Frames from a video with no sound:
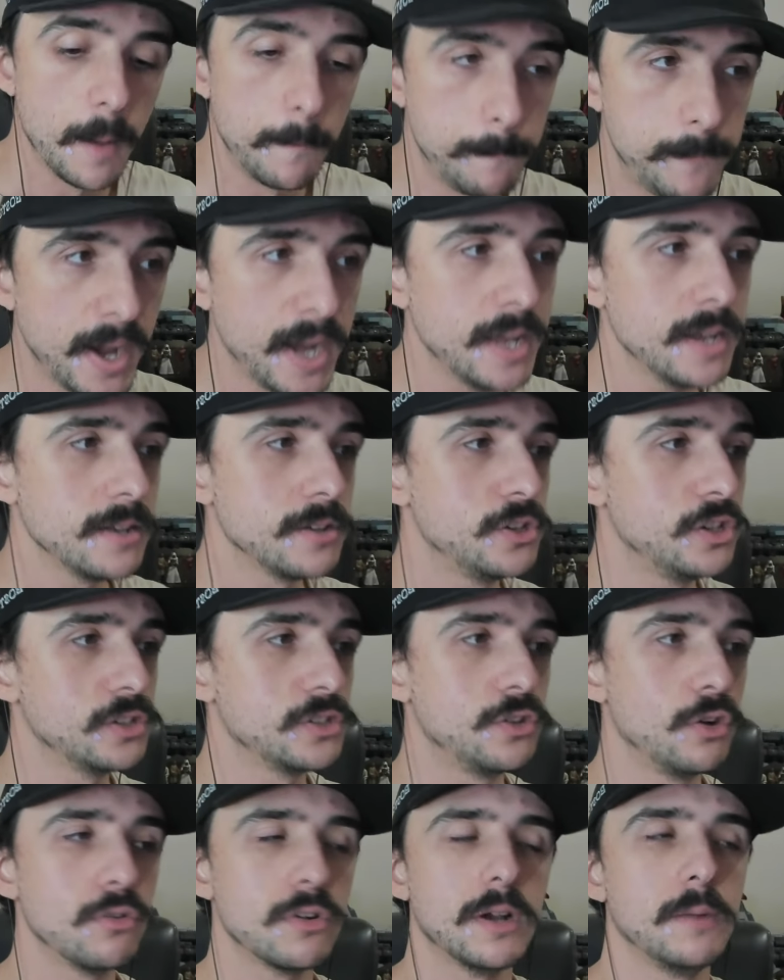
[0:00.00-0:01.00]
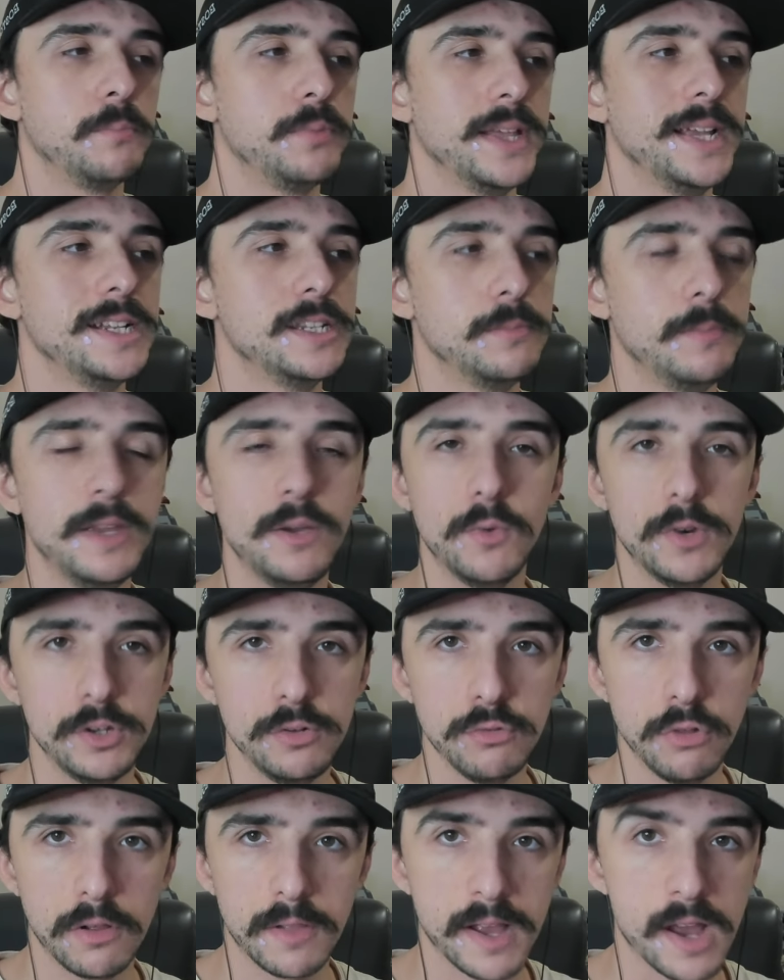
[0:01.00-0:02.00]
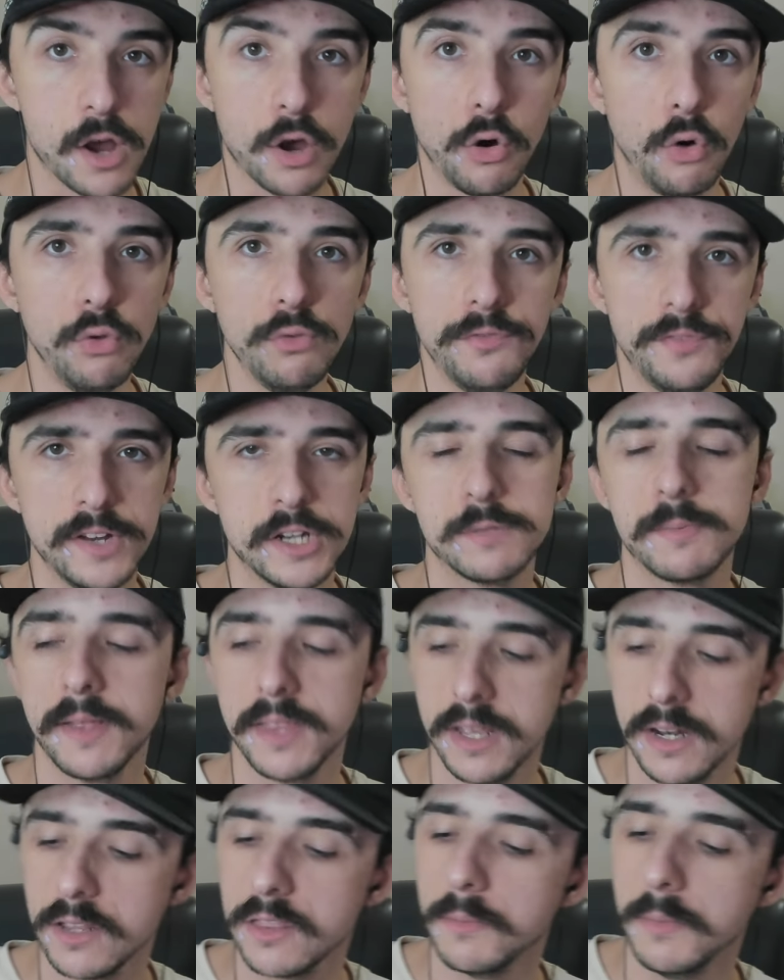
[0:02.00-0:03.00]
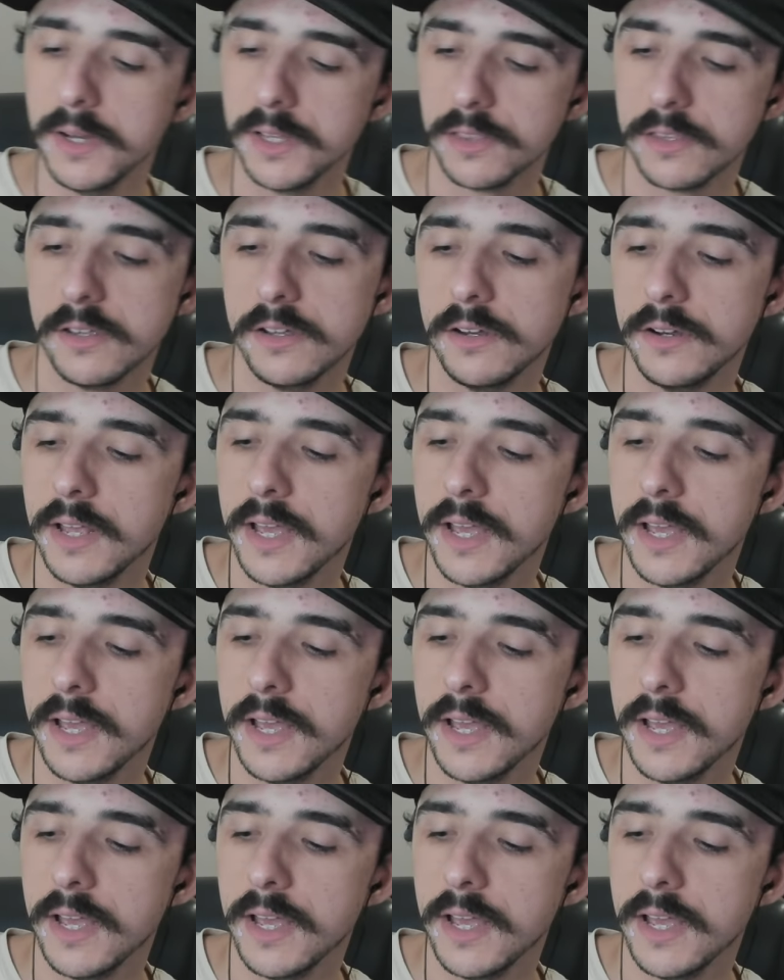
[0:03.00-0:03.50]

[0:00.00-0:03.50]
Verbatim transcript: But just don't complain to me when you look like a goldfish by the end of the month, dude.